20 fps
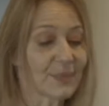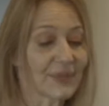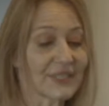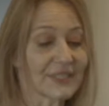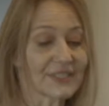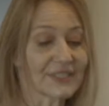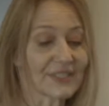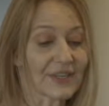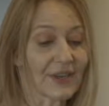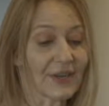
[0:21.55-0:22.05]

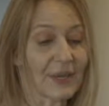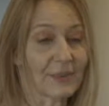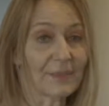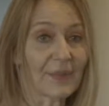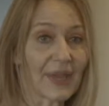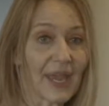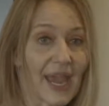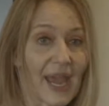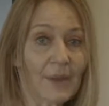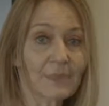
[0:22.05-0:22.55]
but
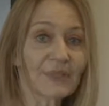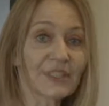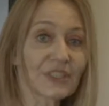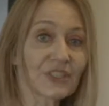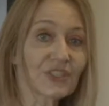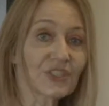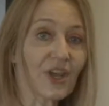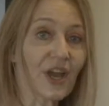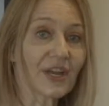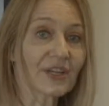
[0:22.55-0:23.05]
happy
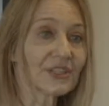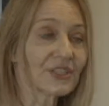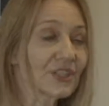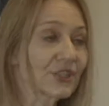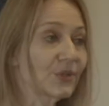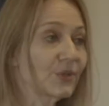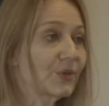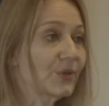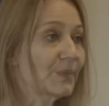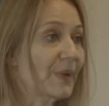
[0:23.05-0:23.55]
to talk
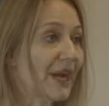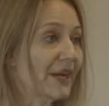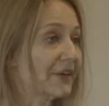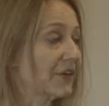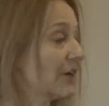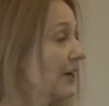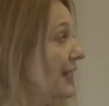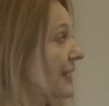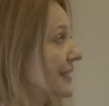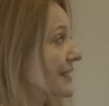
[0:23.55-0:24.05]
to you about
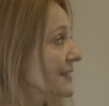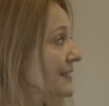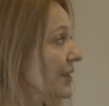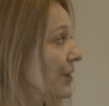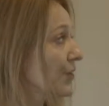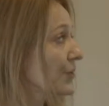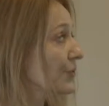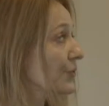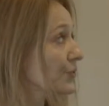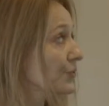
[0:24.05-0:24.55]
our Ask
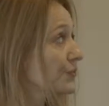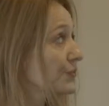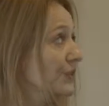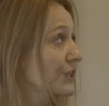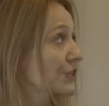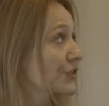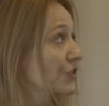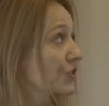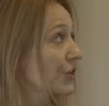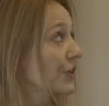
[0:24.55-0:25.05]
Arthur
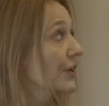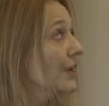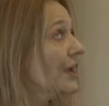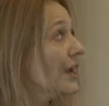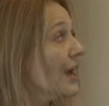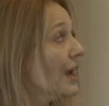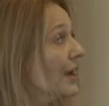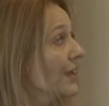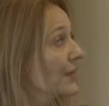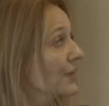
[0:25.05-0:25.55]
feature.
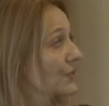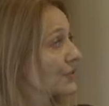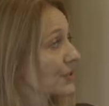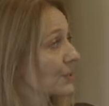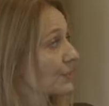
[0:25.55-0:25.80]
There's